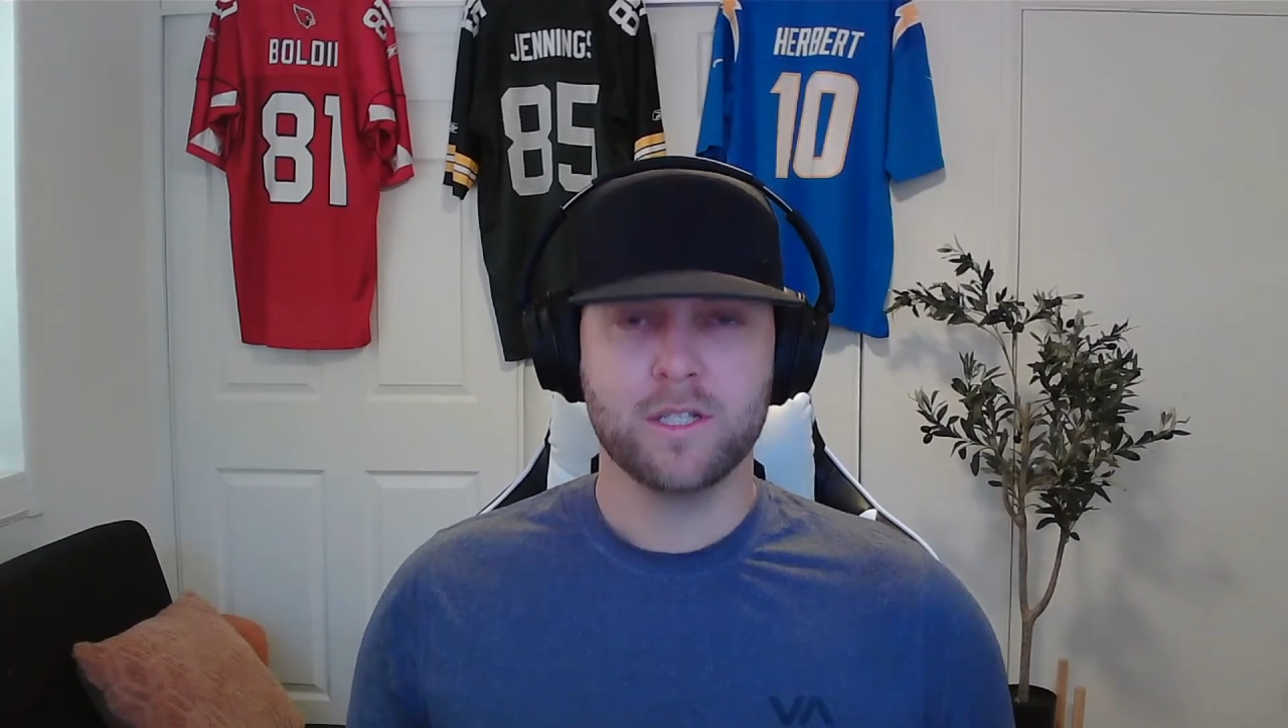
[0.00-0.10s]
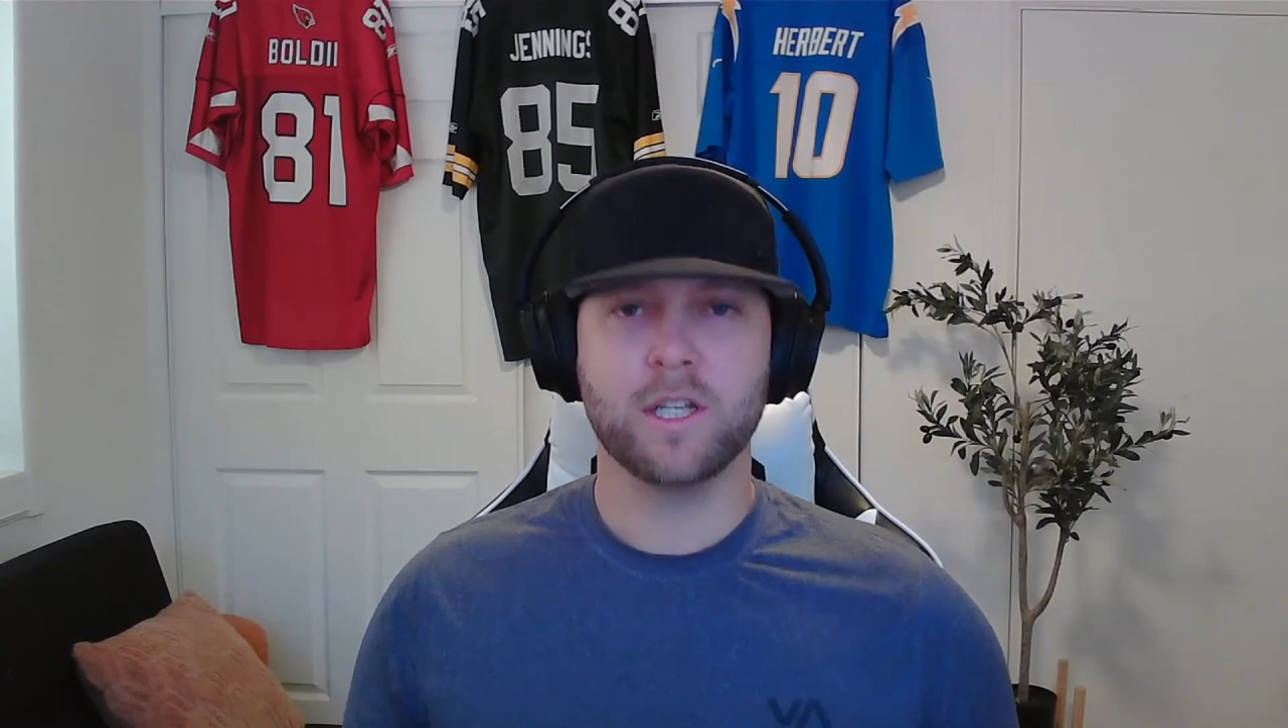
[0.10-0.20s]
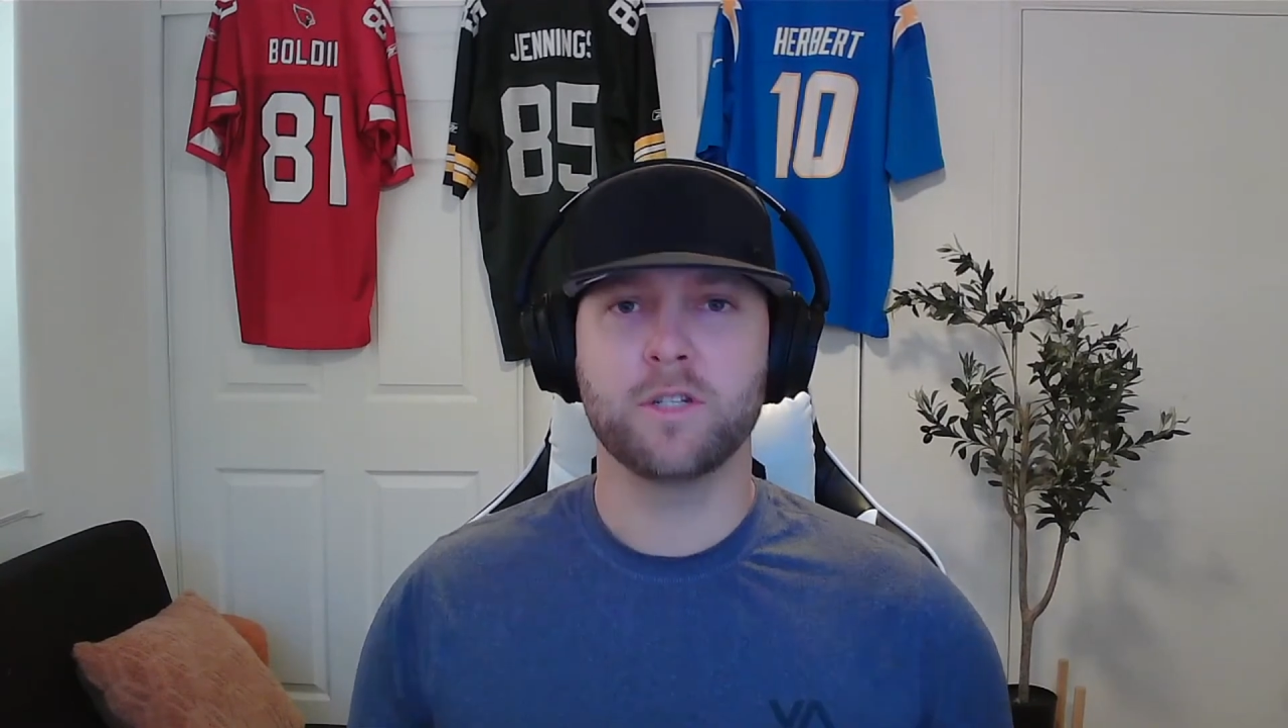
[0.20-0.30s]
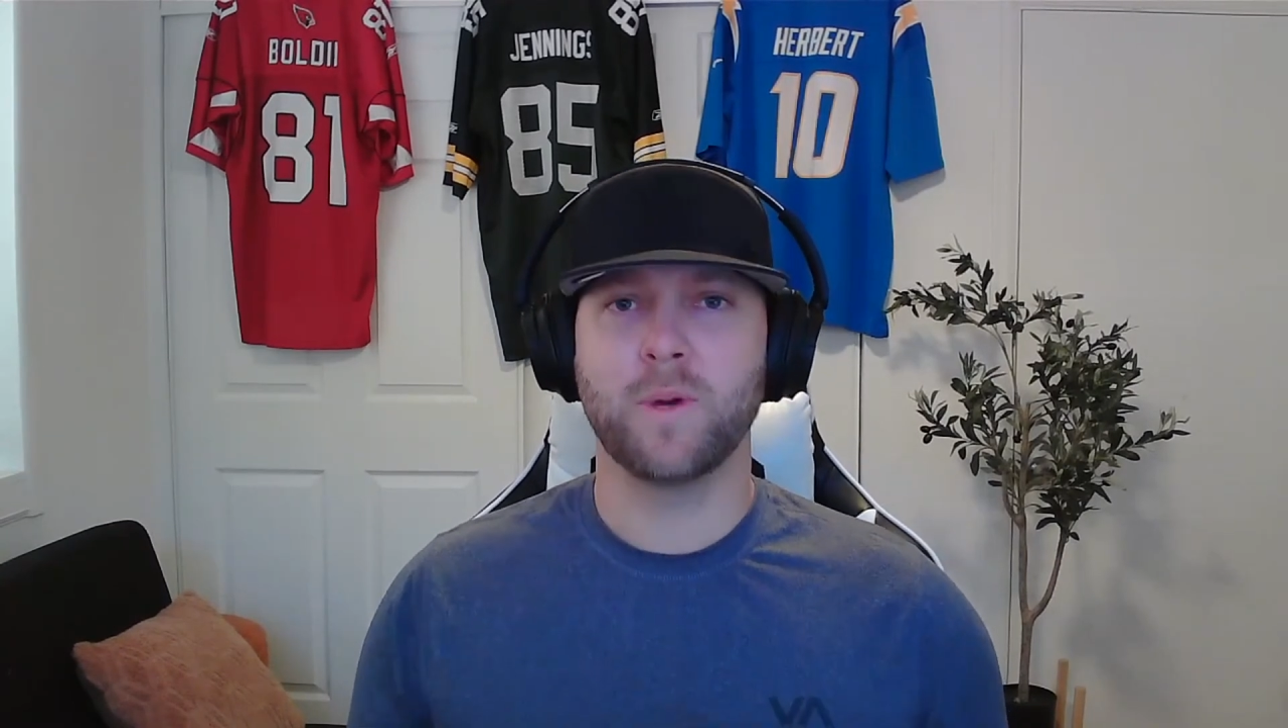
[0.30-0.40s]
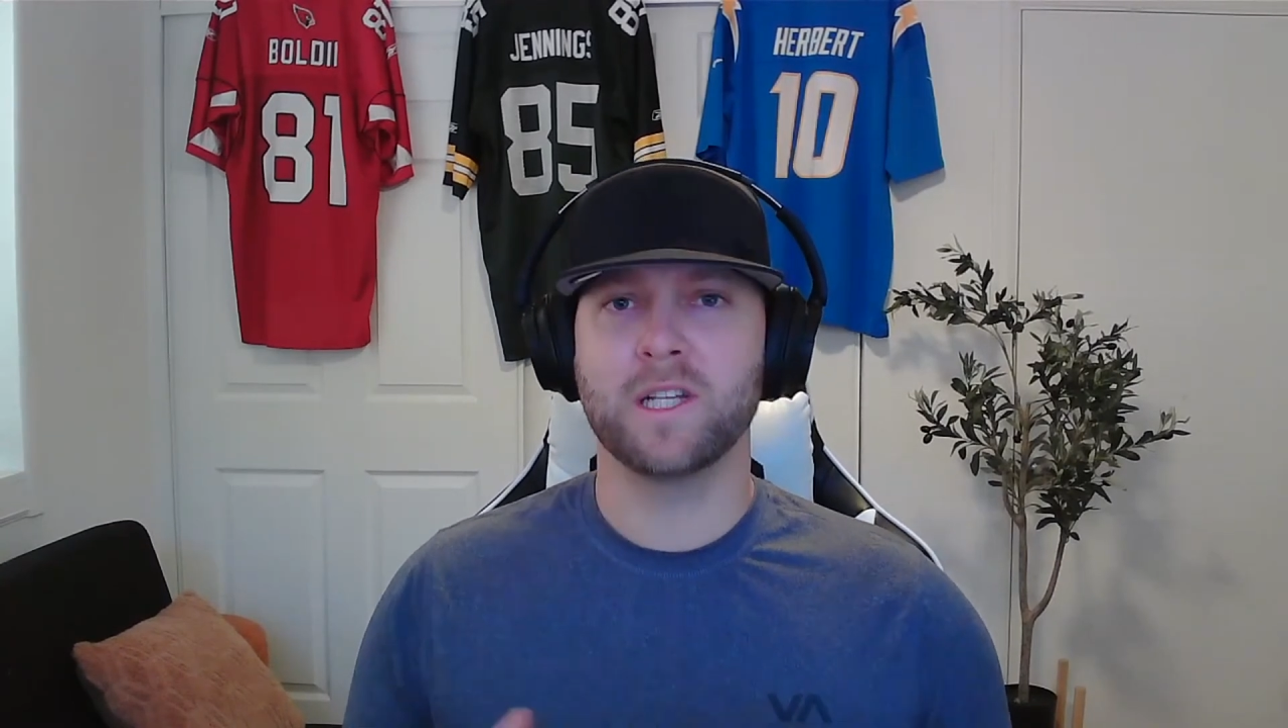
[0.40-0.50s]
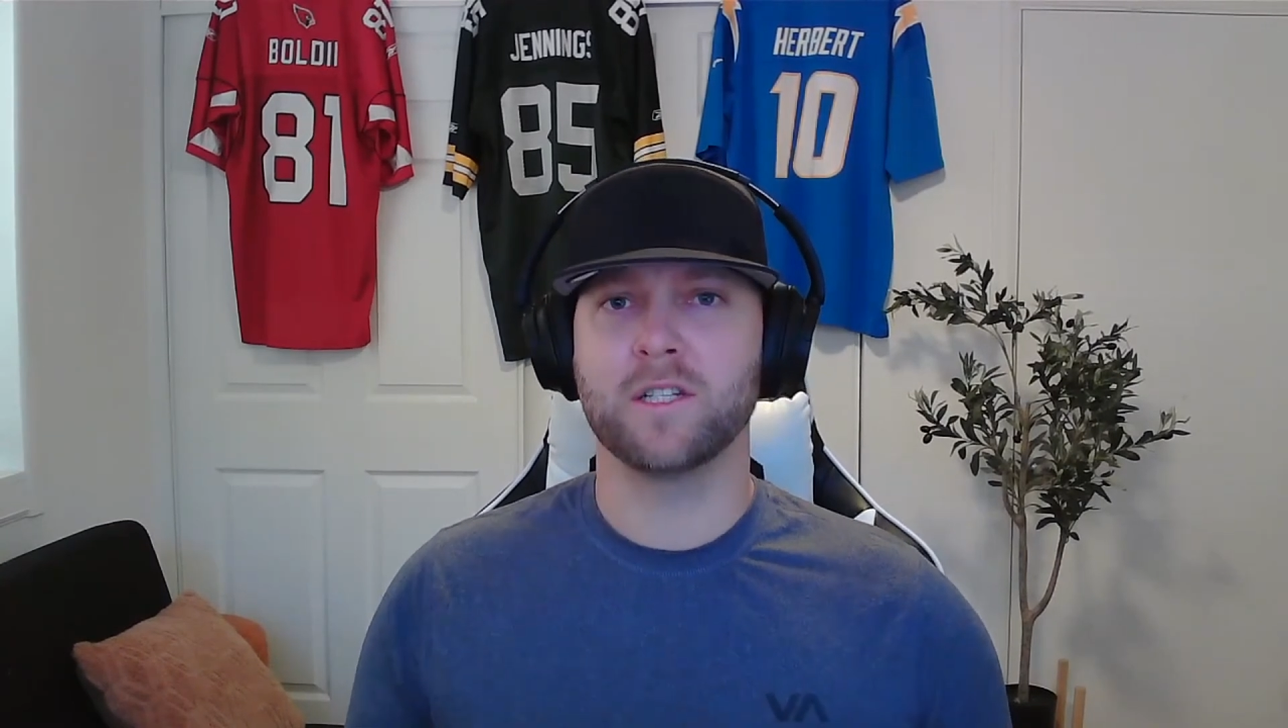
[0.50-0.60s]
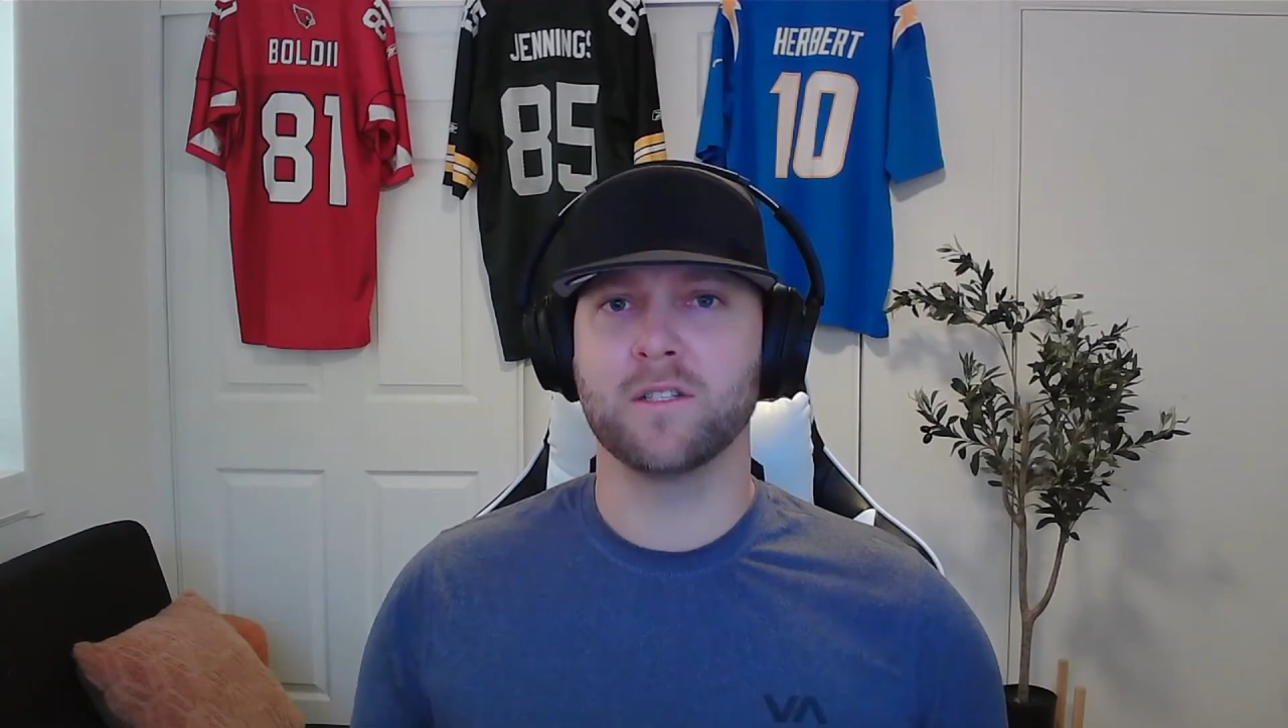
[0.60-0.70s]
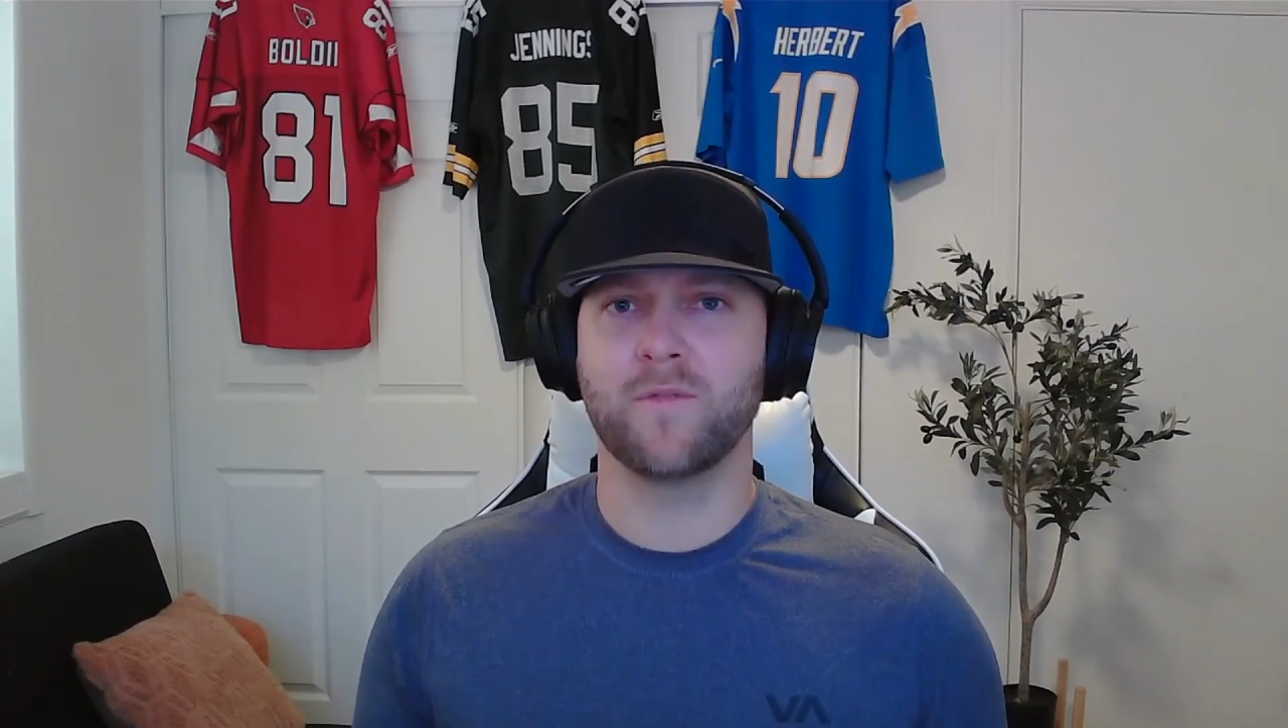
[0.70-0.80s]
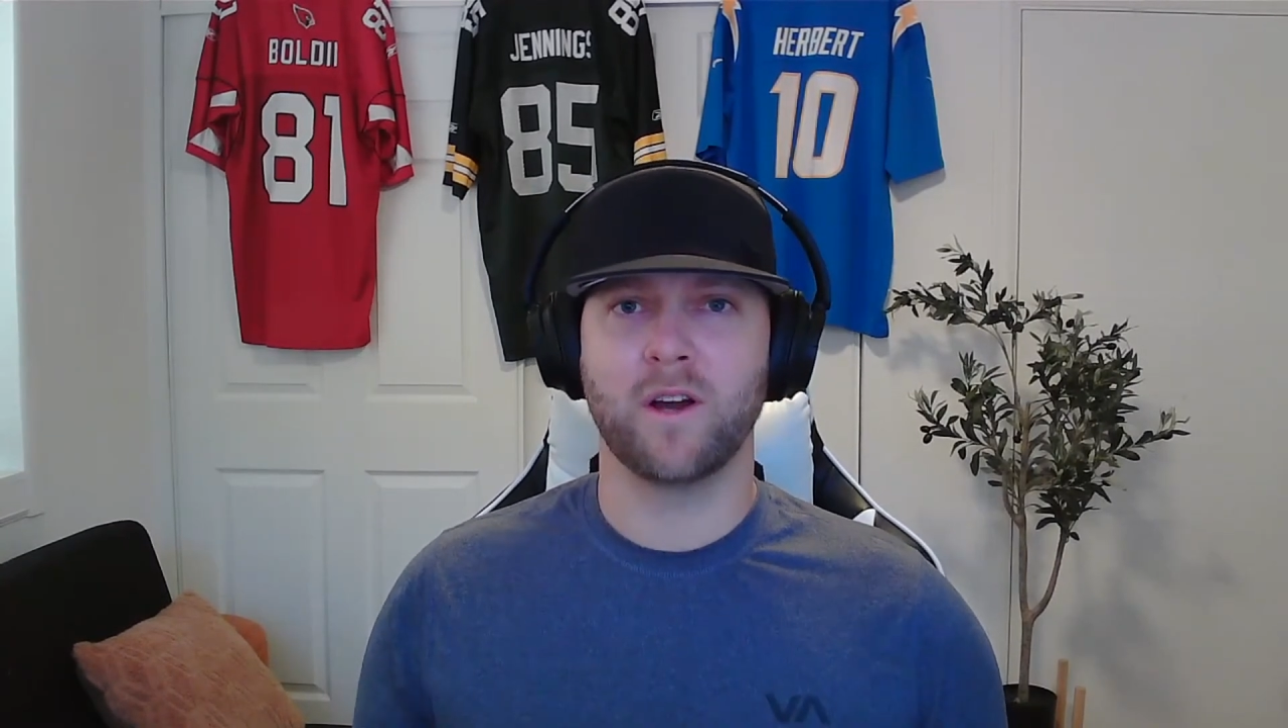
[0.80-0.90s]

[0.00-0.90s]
situation's